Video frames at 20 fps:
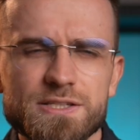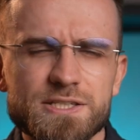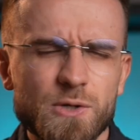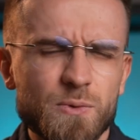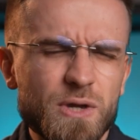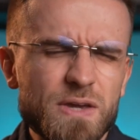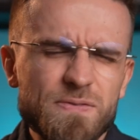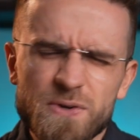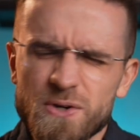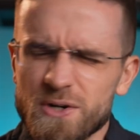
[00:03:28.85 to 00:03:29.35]

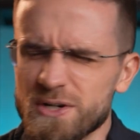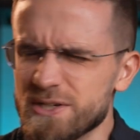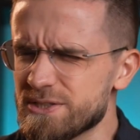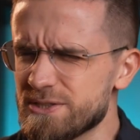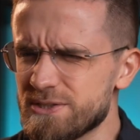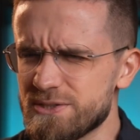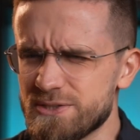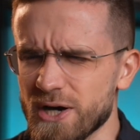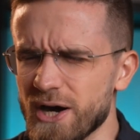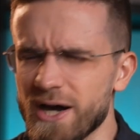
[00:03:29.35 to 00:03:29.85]
So if you
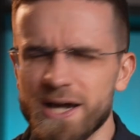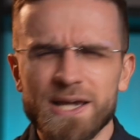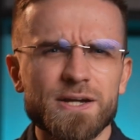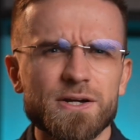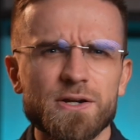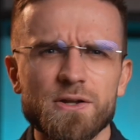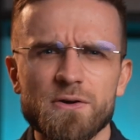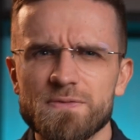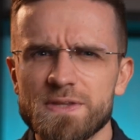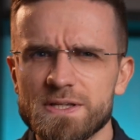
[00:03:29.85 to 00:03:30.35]
are
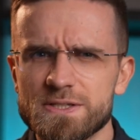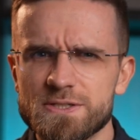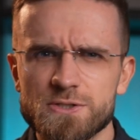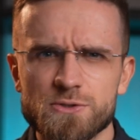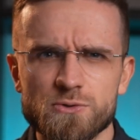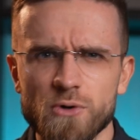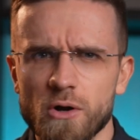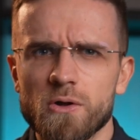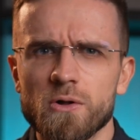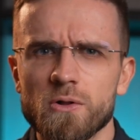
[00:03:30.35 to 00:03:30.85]
tired of the
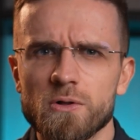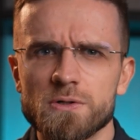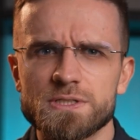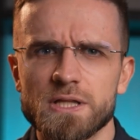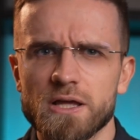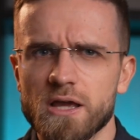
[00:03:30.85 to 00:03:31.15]
struggles